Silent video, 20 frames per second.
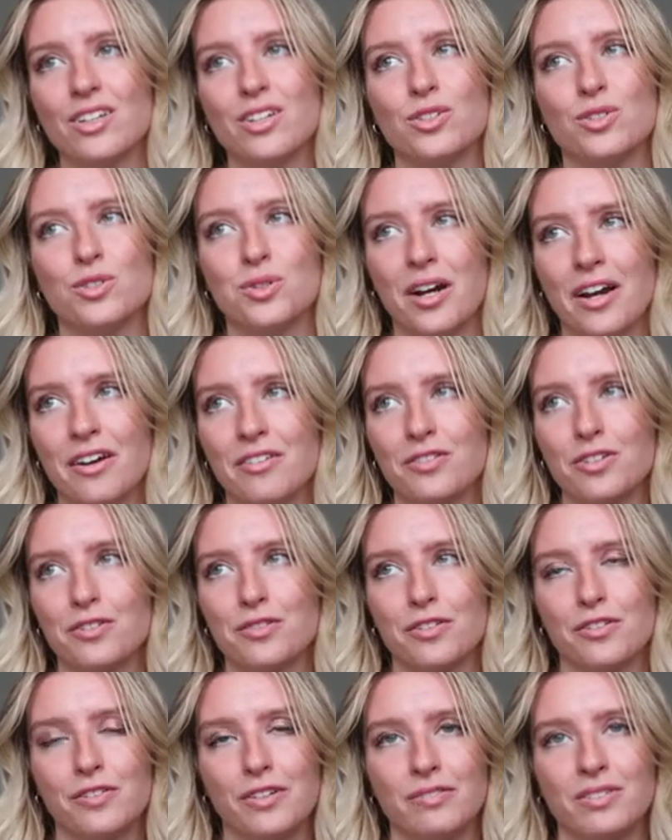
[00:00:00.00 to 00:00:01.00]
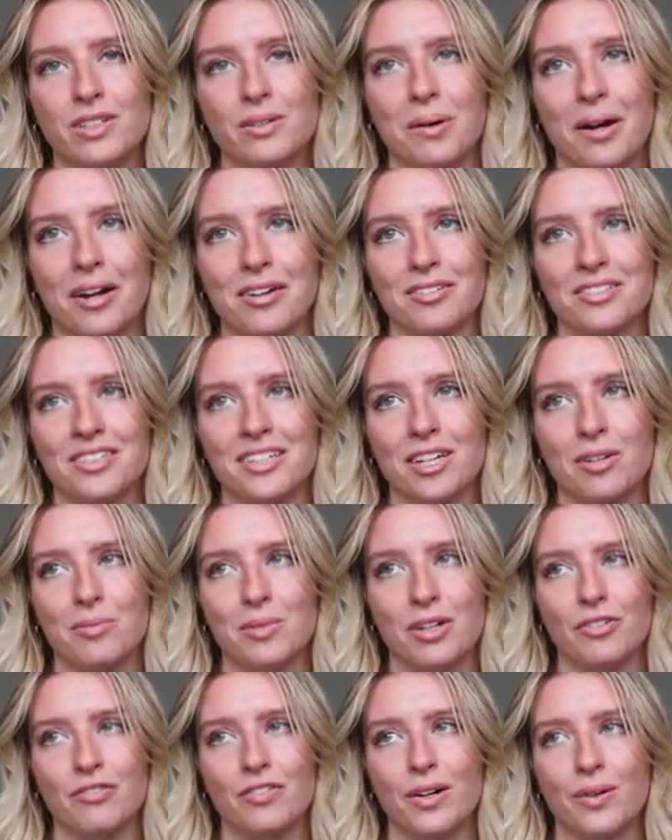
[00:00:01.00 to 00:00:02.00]
drive over 50 miles to get
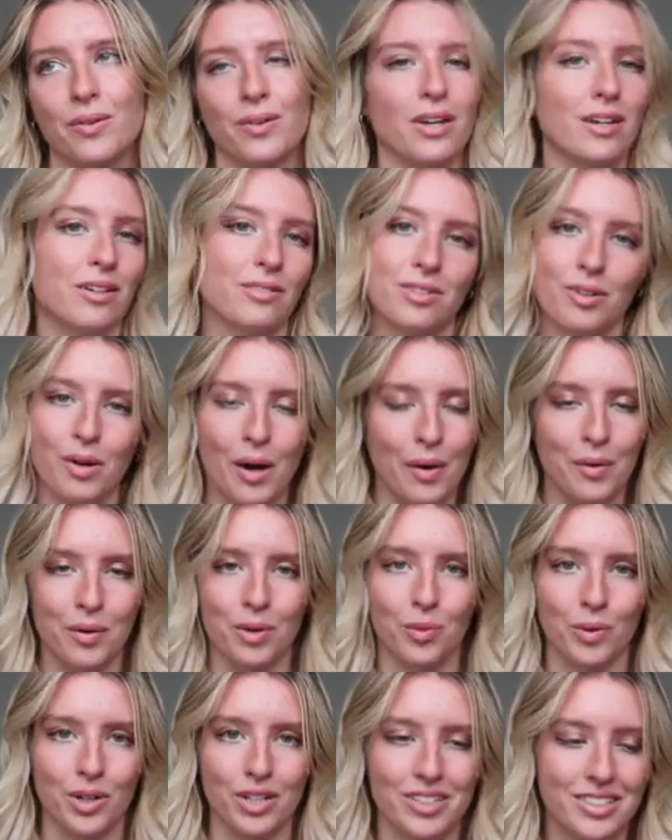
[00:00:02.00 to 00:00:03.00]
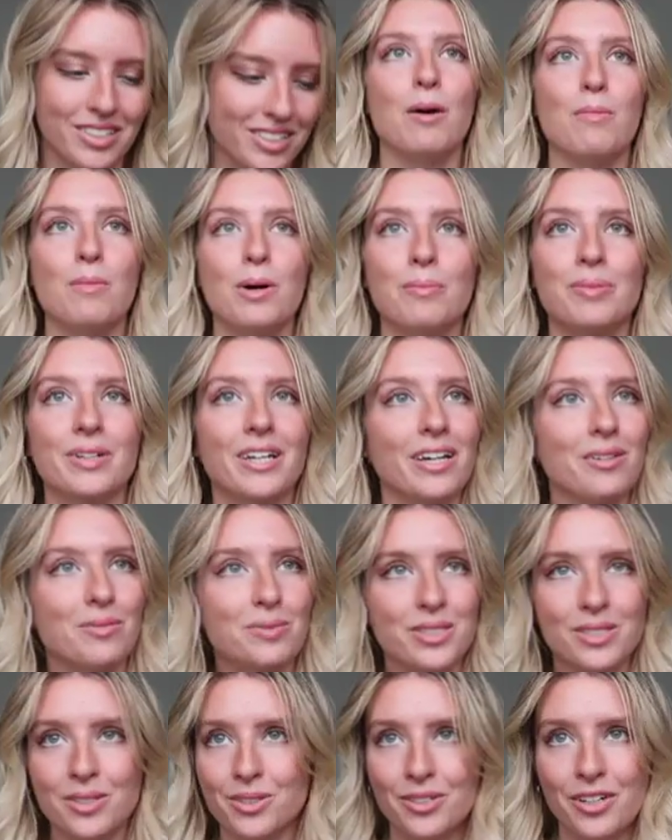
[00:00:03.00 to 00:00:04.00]
me a phone. I don't know how it works. But I'm
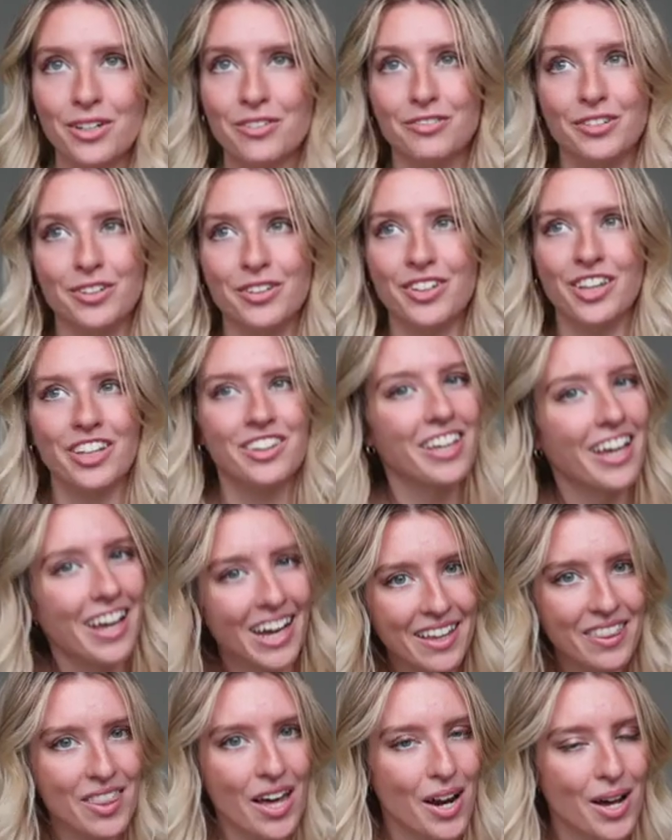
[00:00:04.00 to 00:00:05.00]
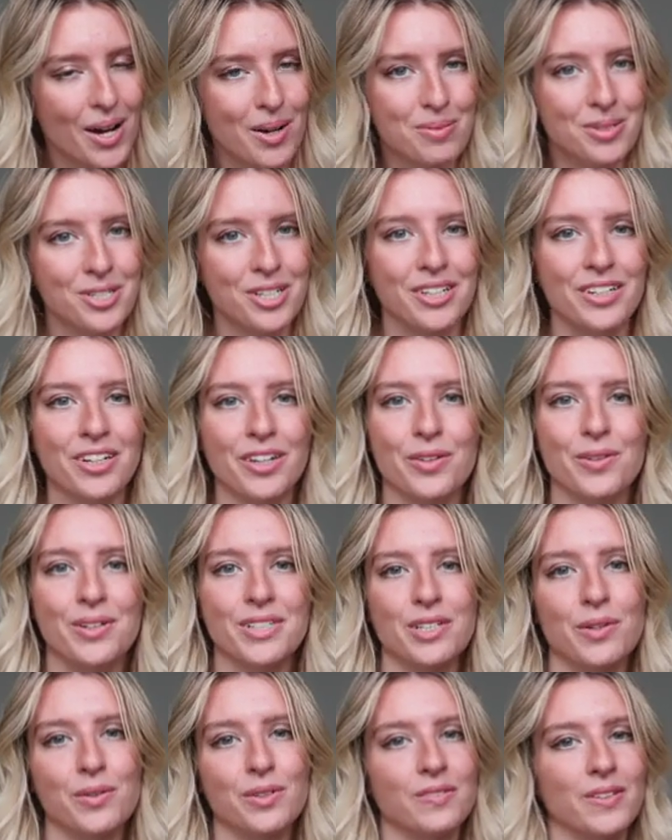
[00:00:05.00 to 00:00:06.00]
so grateful that they had that option.
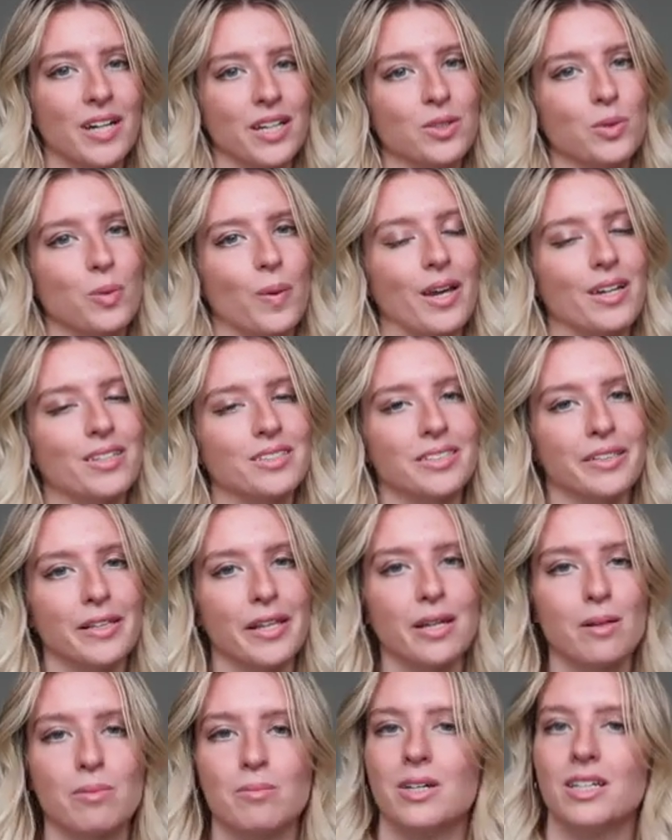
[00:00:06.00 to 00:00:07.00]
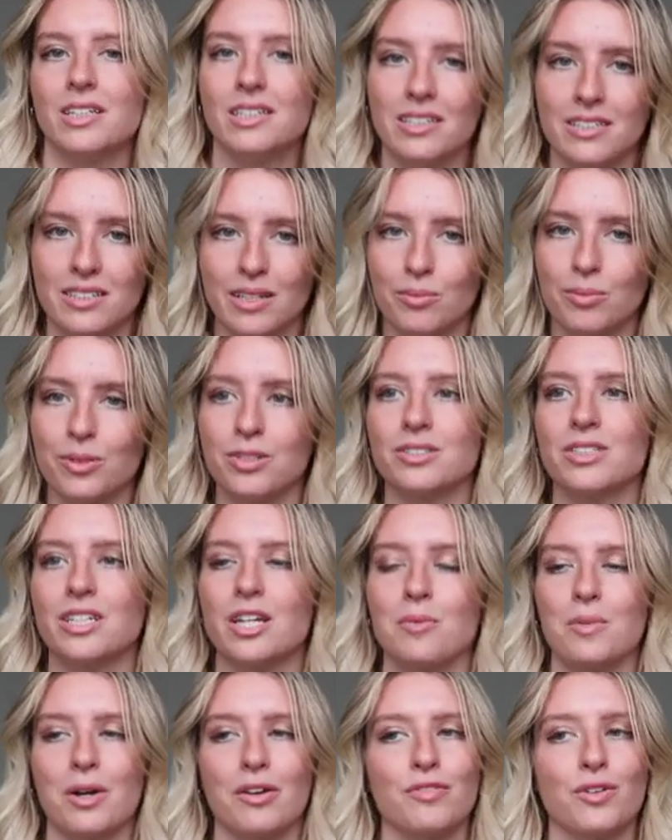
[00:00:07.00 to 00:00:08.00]
Otherwise I would have had to wait until like mid-December to
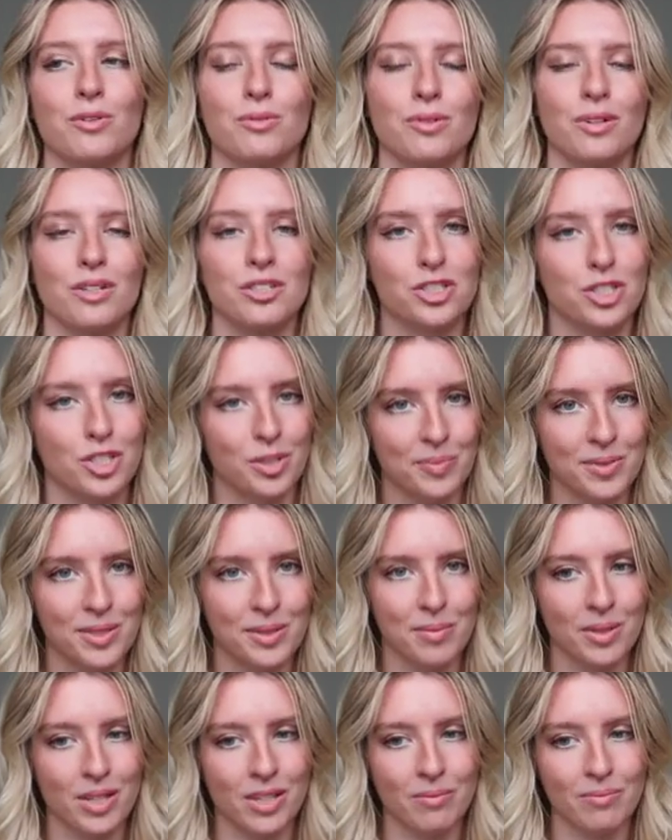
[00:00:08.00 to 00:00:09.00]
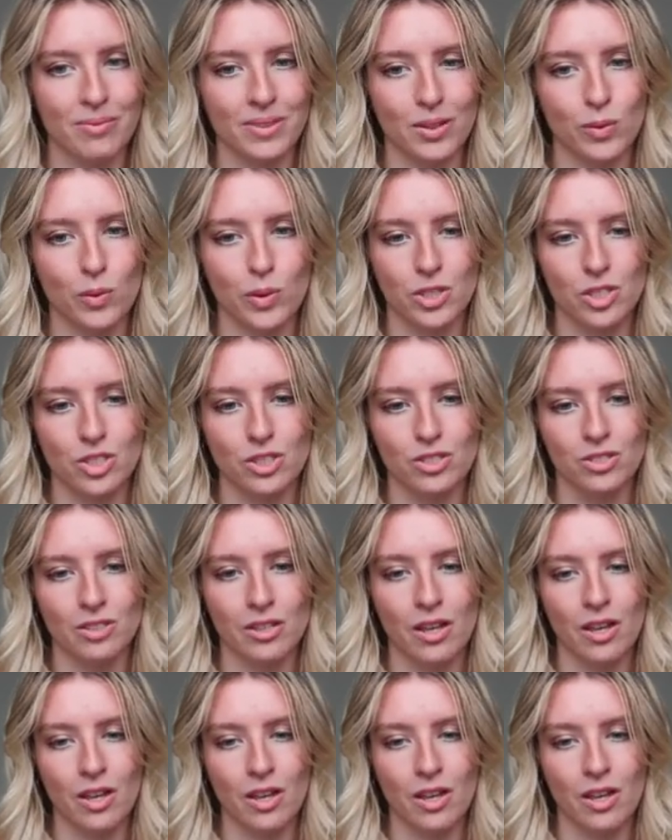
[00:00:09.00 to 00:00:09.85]
get my phone shipped to me, which